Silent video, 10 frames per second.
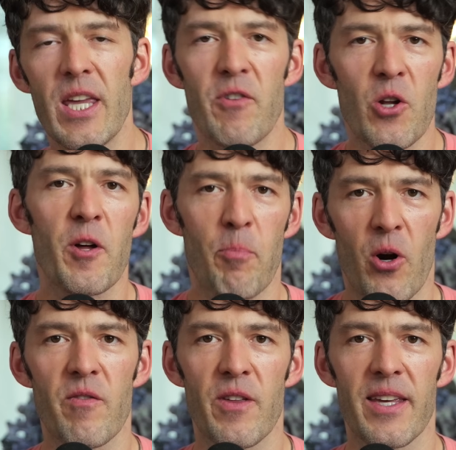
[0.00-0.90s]
even though they're
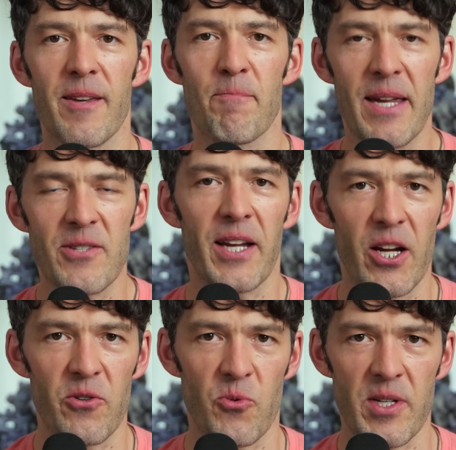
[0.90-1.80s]
part of the baseline
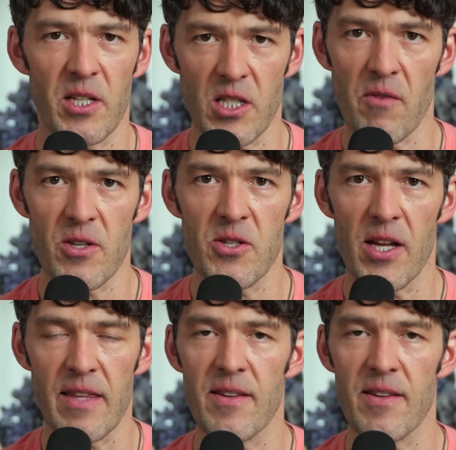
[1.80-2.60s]
characteristics of the study.